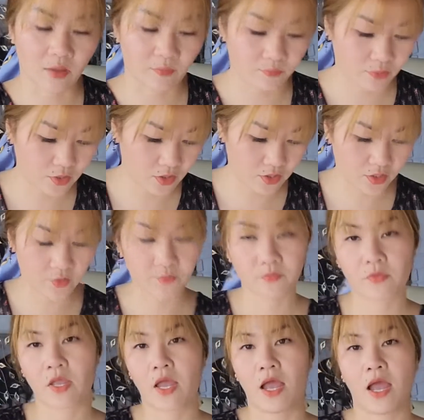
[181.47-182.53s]
that book,
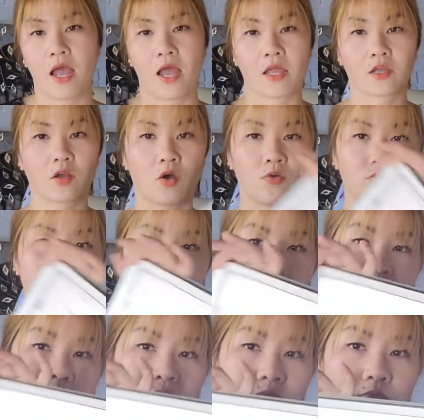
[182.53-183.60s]
I go
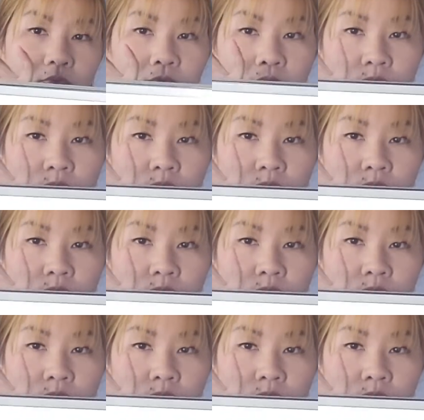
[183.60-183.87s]
to